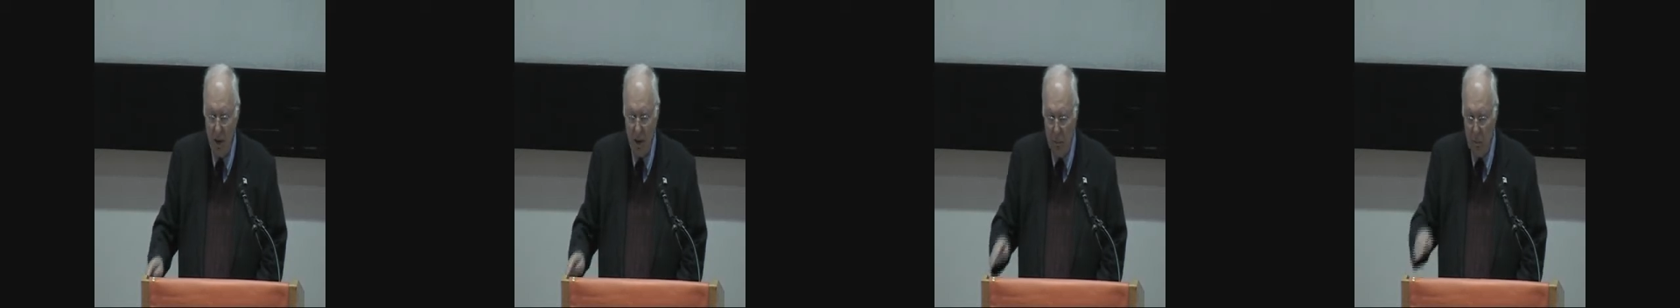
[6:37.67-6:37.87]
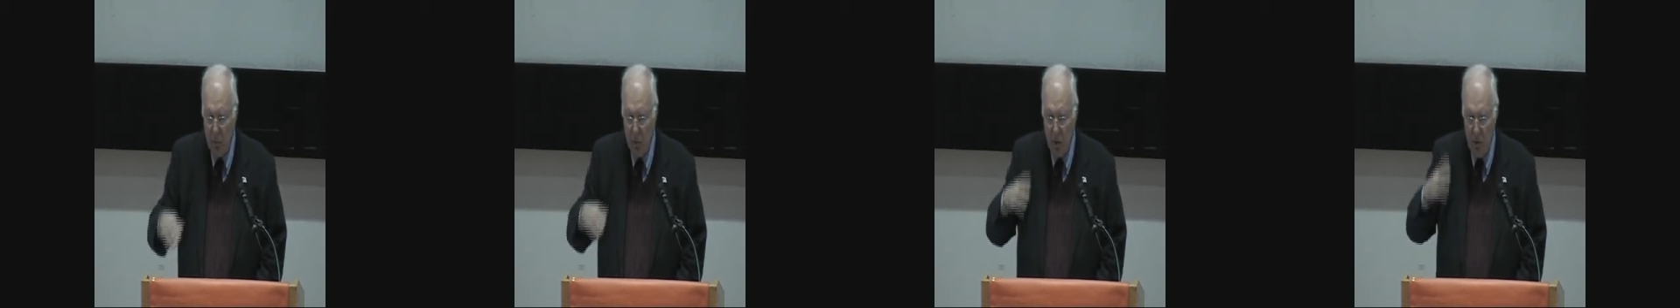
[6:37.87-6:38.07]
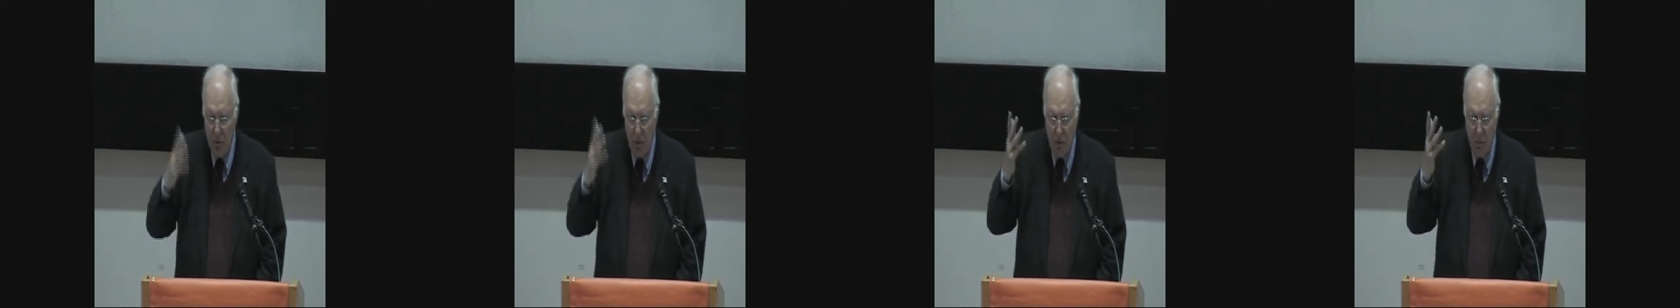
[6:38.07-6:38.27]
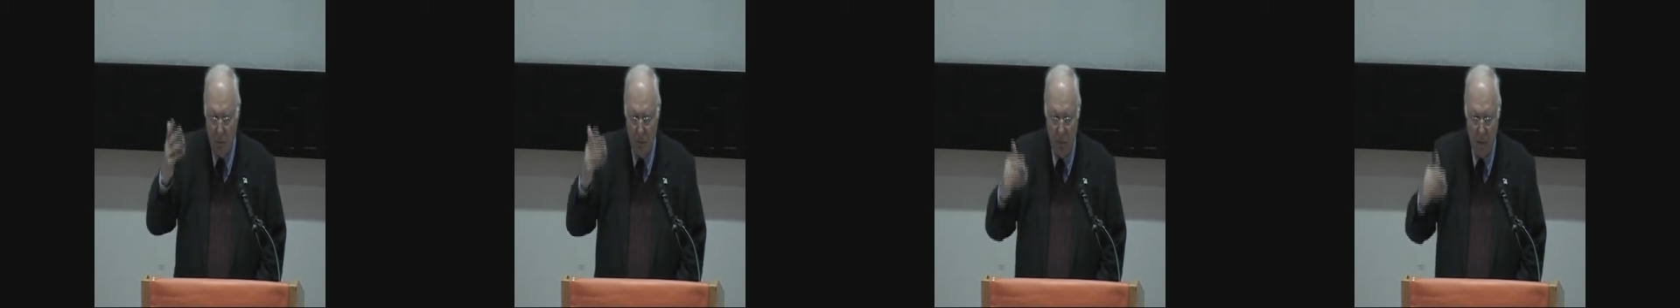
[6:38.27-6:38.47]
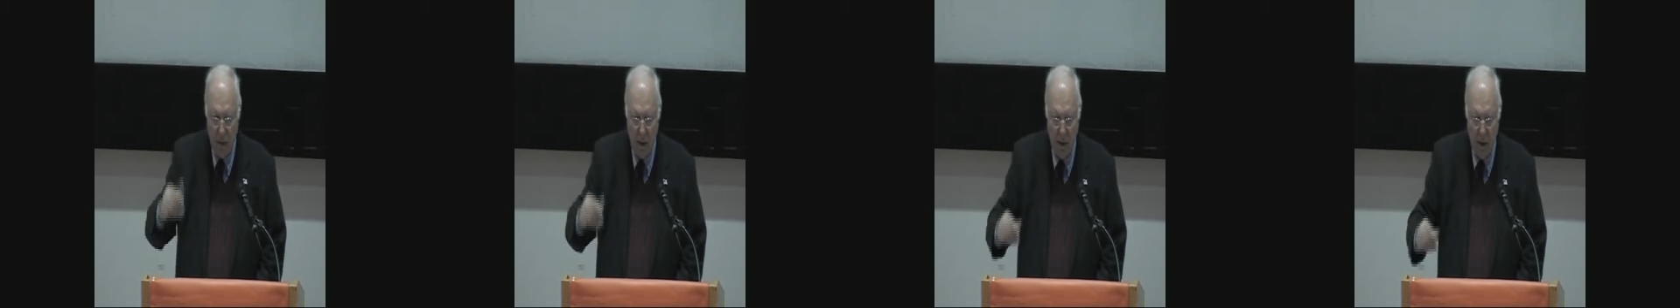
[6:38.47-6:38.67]
and improve them,
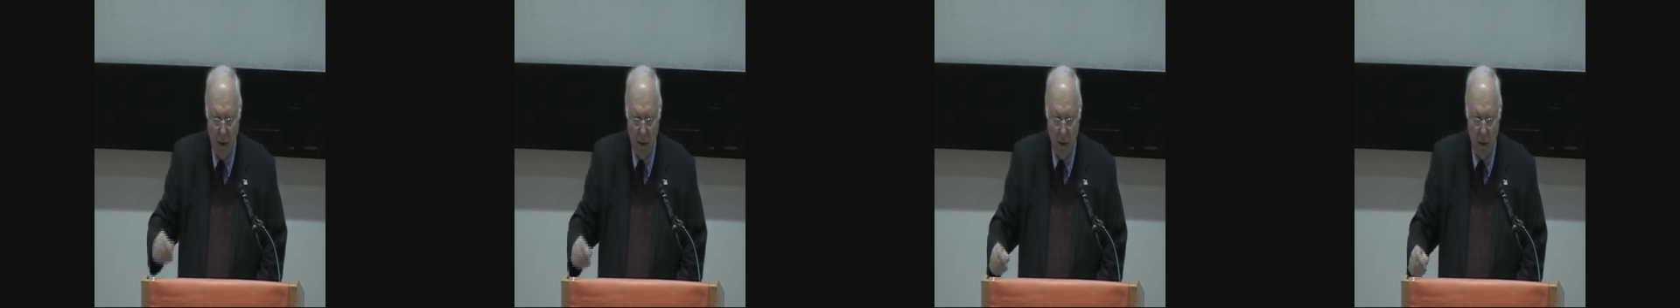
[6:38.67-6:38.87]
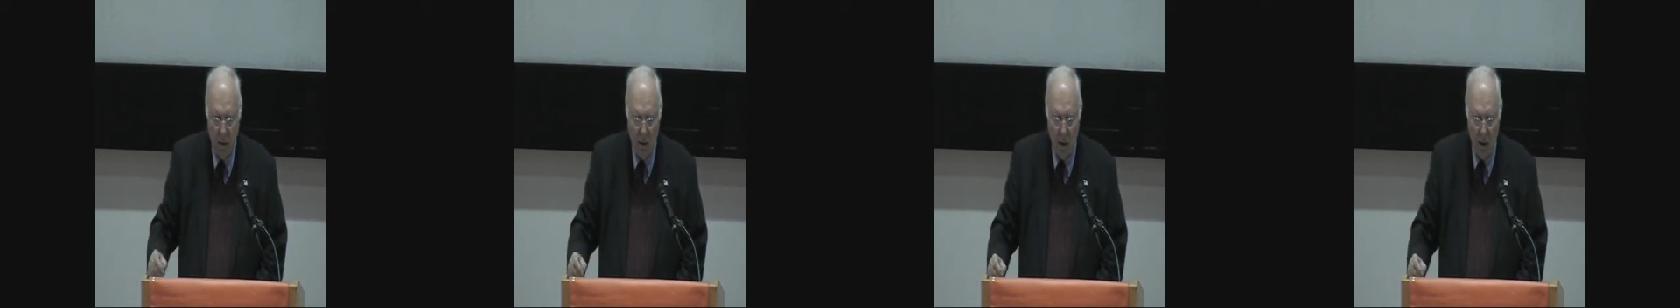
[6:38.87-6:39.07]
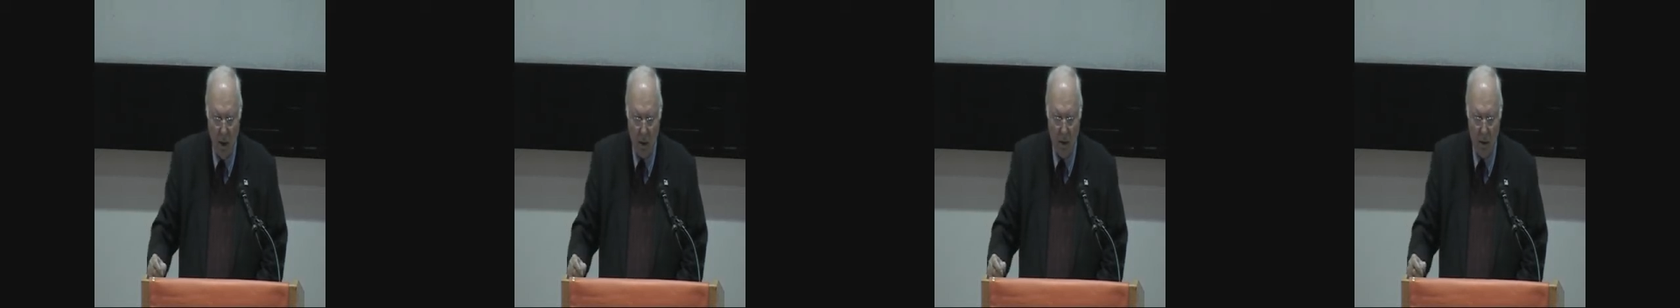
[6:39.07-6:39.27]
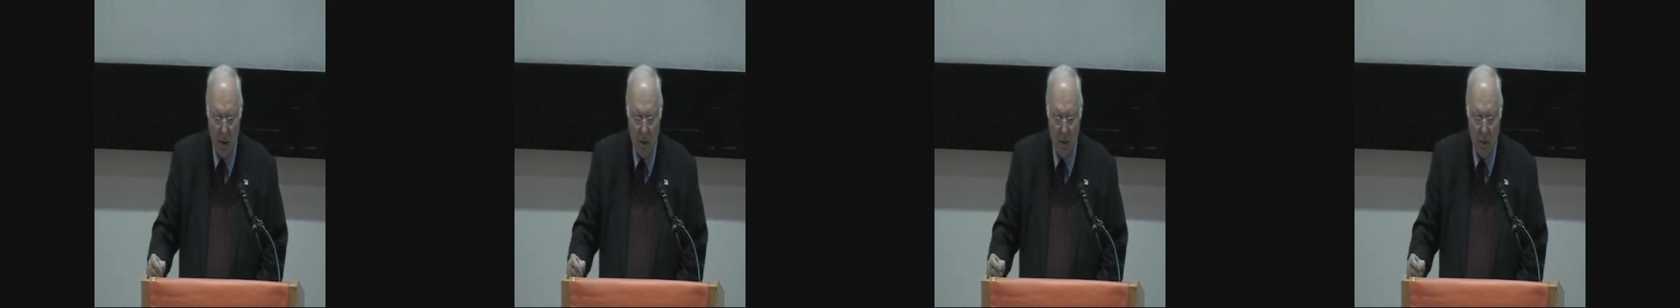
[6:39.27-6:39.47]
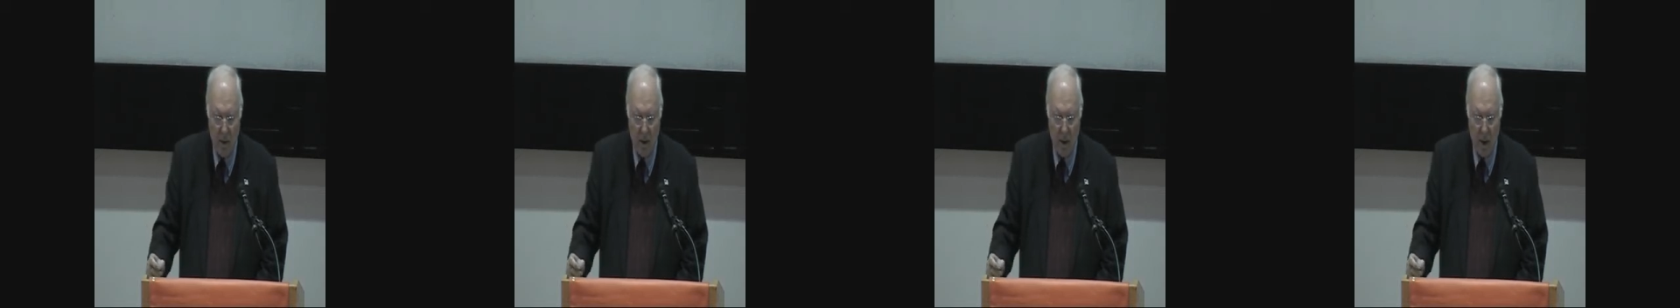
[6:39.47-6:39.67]
alter them,